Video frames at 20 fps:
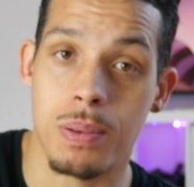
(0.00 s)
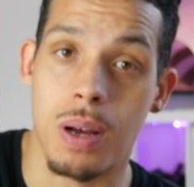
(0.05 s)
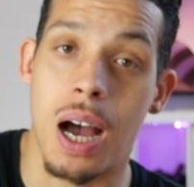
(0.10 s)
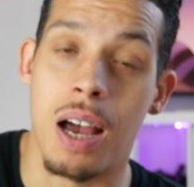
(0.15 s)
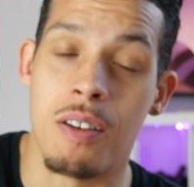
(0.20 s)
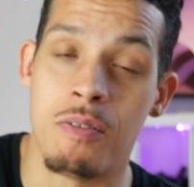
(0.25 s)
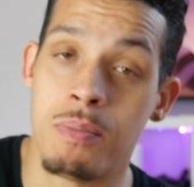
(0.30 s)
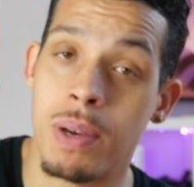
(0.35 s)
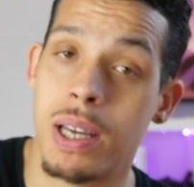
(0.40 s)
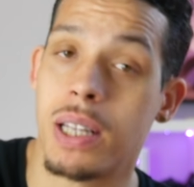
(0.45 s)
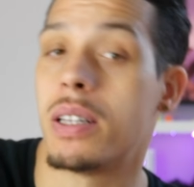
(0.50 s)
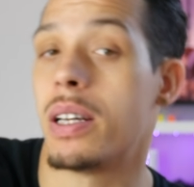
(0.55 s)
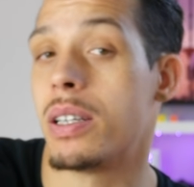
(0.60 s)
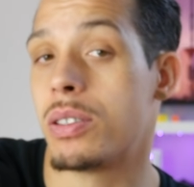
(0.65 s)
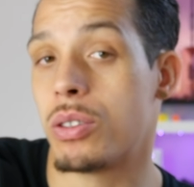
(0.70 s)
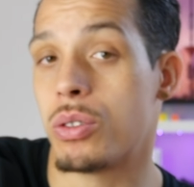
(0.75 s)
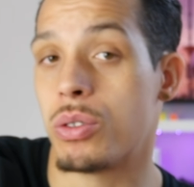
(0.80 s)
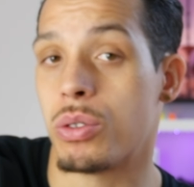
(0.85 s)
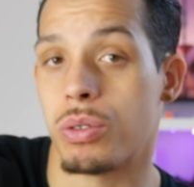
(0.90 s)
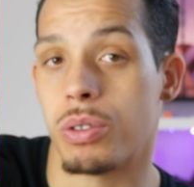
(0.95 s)
I've made that
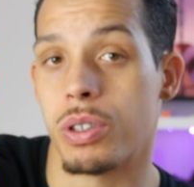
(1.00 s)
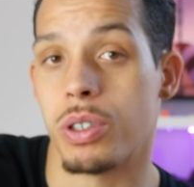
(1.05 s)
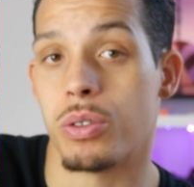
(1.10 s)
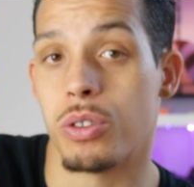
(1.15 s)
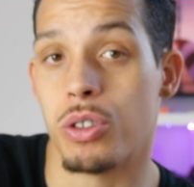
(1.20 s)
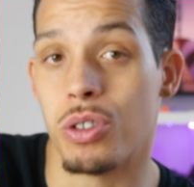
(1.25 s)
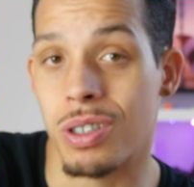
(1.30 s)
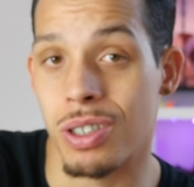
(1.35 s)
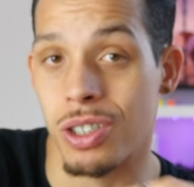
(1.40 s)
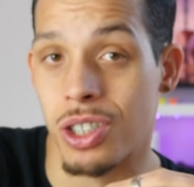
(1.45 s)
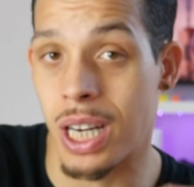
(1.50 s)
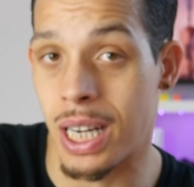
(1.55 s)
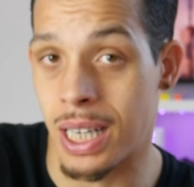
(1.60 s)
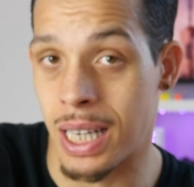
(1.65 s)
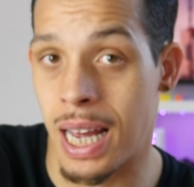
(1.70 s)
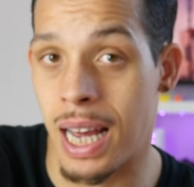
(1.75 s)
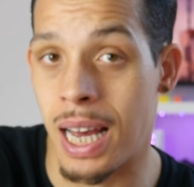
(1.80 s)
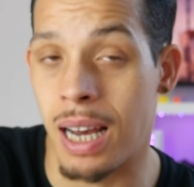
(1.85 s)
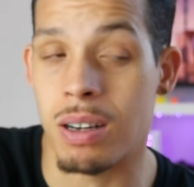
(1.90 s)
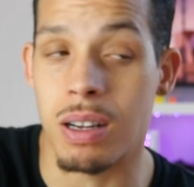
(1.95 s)
tutorial. You can check
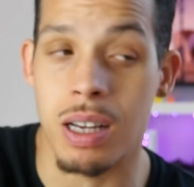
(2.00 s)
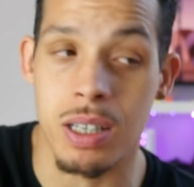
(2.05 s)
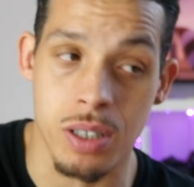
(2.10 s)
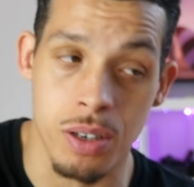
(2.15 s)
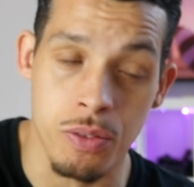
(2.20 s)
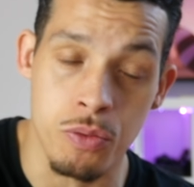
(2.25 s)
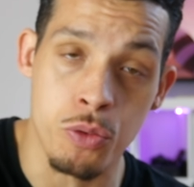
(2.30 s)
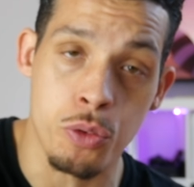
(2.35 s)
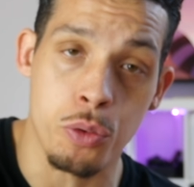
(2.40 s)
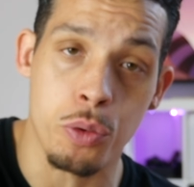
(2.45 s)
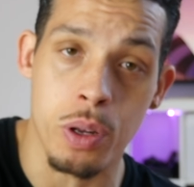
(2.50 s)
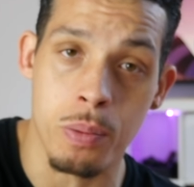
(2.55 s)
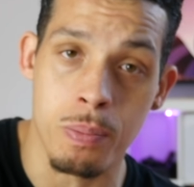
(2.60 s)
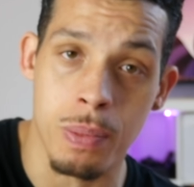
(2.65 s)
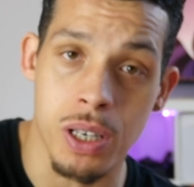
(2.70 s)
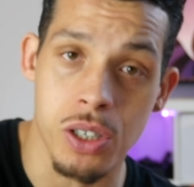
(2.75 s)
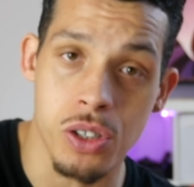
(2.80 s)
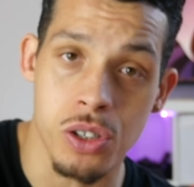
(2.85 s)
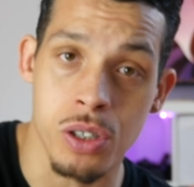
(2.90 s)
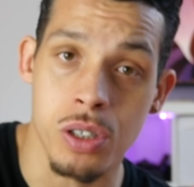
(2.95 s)
that out, as I've already
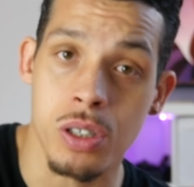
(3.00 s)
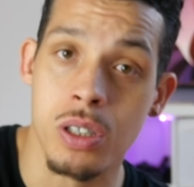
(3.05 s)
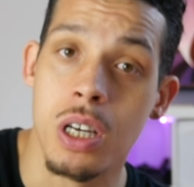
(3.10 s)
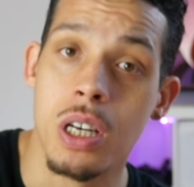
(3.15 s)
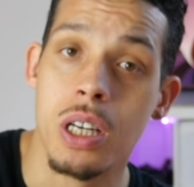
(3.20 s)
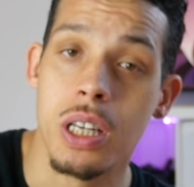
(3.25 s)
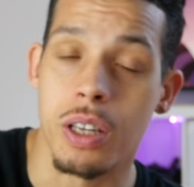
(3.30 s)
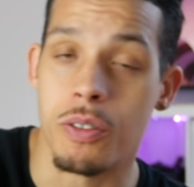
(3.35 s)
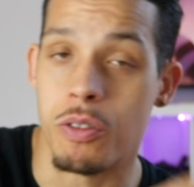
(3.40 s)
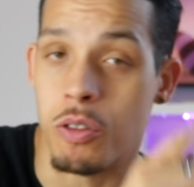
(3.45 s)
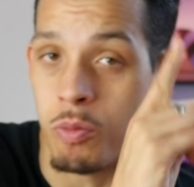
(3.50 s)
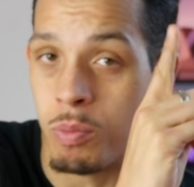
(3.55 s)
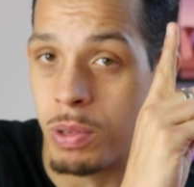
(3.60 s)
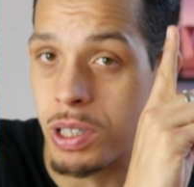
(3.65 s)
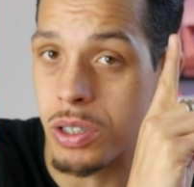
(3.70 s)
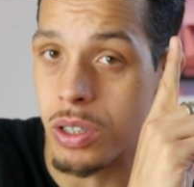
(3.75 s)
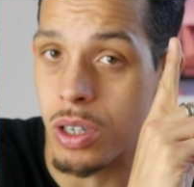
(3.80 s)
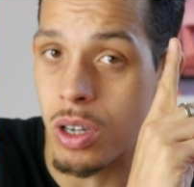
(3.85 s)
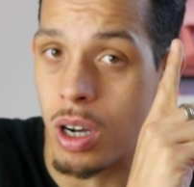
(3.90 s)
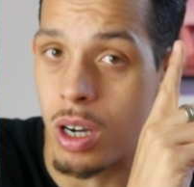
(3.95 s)
mentioned. If you've
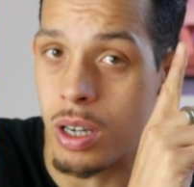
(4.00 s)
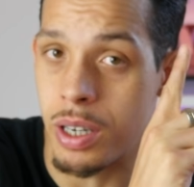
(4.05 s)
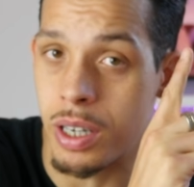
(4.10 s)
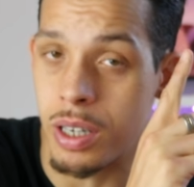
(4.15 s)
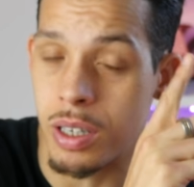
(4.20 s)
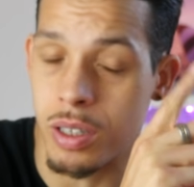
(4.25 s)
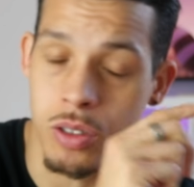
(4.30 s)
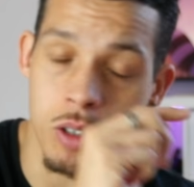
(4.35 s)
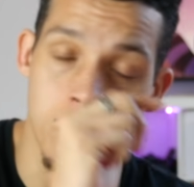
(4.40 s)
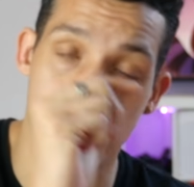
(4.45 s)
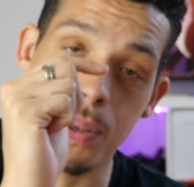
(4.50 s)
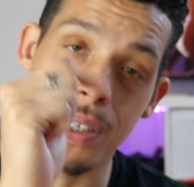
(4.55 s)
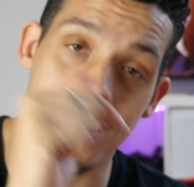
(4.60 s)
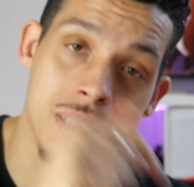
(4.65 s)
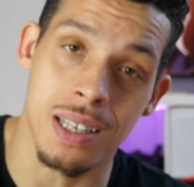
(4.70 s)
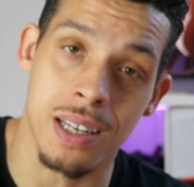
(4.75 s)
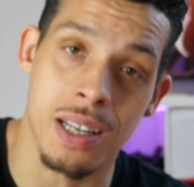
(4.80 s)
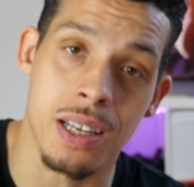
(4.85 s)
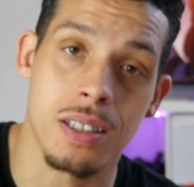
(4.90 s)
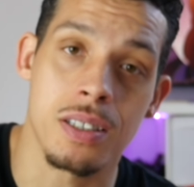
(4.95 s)
missed the card at the top, it's
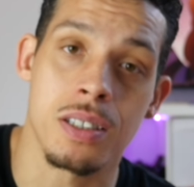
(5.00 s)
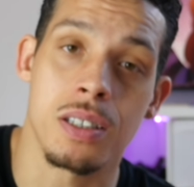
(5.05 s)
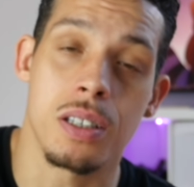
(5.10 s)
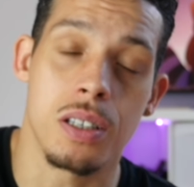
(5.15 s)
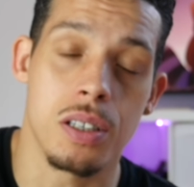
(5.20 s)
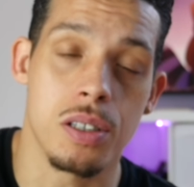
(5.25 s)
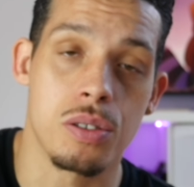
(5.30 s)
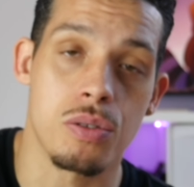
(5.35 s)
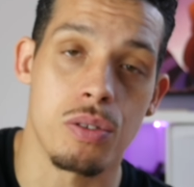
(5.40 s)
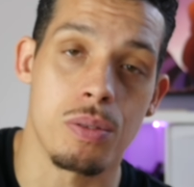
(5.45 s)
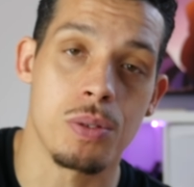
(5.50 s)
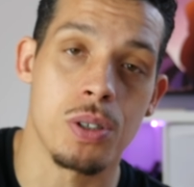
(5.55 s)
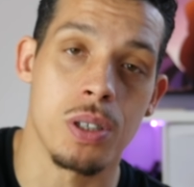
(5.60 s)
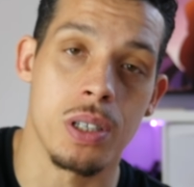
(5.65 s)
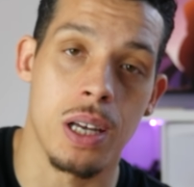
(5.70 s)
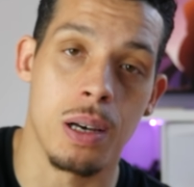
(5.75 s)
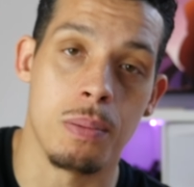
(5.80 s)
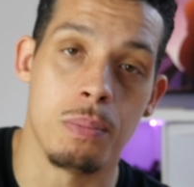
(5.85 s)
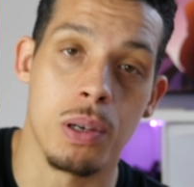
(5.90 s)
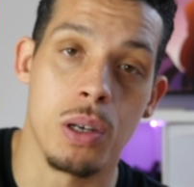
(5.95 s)
linked in the description
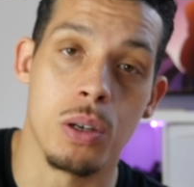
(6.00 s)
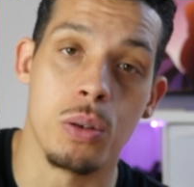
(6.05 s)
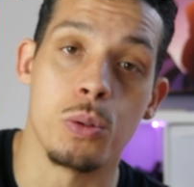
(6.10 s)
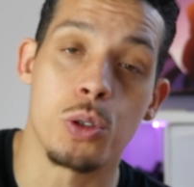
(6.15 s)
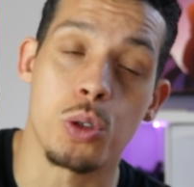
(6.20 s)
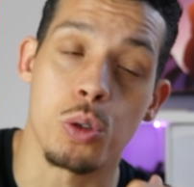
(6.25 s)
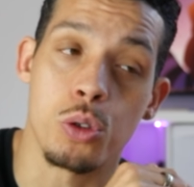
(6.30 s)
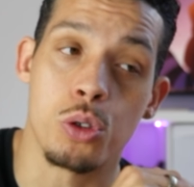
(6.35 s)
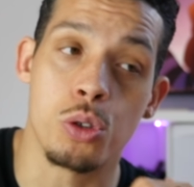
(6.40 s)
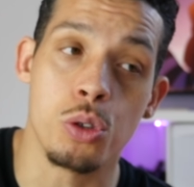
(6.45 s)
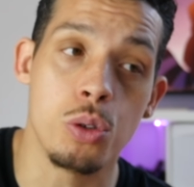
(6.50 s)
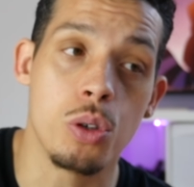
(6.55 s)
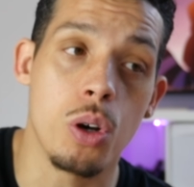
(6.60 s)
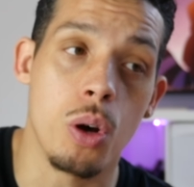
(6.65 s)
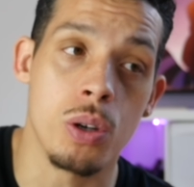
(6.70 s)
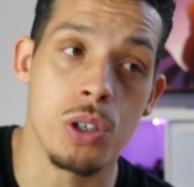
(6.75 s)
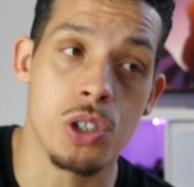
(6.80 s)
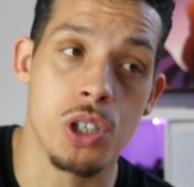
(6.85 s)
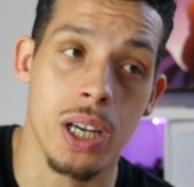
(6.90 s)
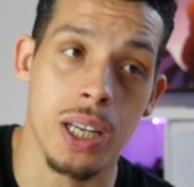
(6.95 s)
down below. So do go
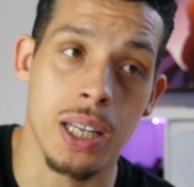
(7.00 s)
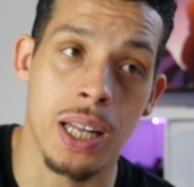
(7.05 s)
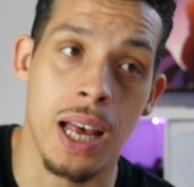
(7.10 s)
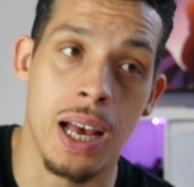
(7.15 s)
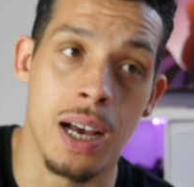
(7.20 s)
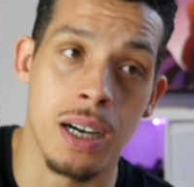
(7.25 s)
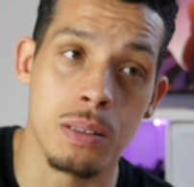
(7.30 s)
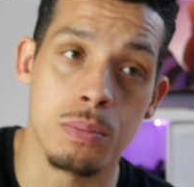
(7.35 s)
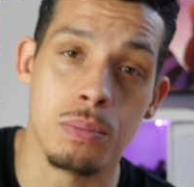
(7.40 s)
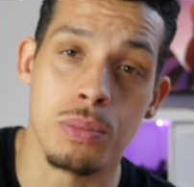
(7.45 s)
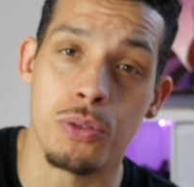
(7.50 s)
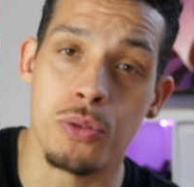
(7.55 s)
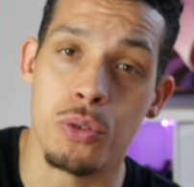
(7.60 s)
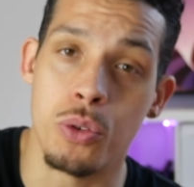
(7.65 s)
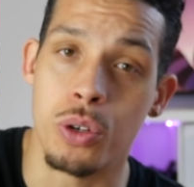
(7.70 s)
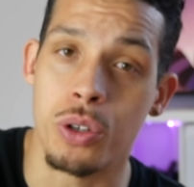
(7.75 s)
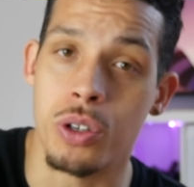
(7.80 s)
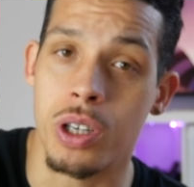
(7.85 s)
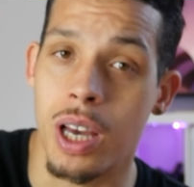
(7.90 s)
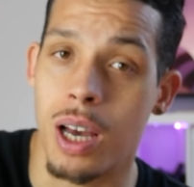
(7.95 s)
and check that out
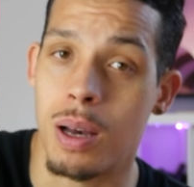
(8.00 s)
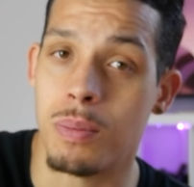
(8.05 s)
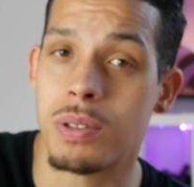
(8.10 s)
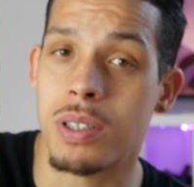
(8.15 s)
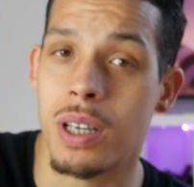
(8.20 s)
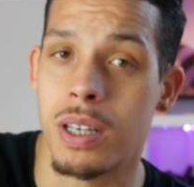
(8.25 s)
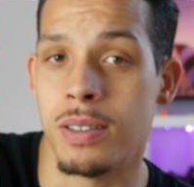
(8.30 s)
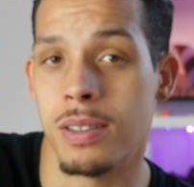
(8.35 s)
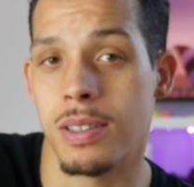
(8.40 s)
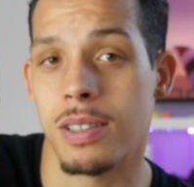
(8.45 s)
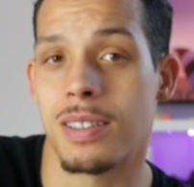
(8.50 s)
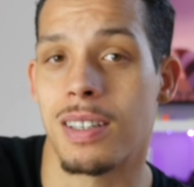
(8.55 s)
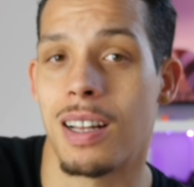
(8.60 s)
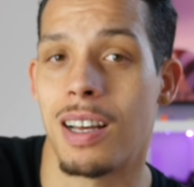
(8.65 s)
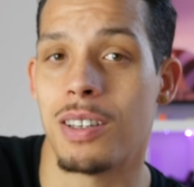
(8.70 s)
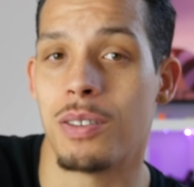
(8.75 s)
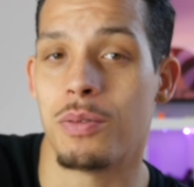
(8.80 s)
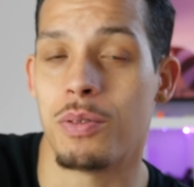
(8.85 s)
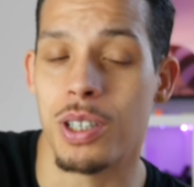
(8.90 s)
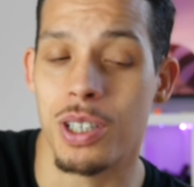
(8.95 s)
before you get upset and
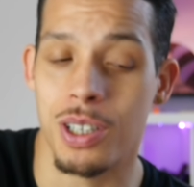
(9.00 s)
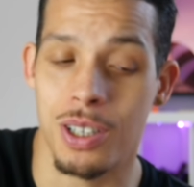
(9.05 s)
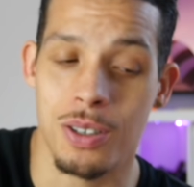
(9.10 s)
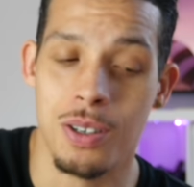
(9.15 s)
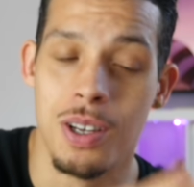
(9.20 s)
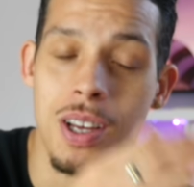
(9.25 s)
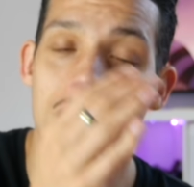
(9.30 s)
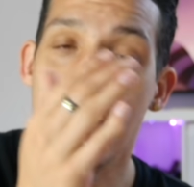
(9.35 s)
dislike the video.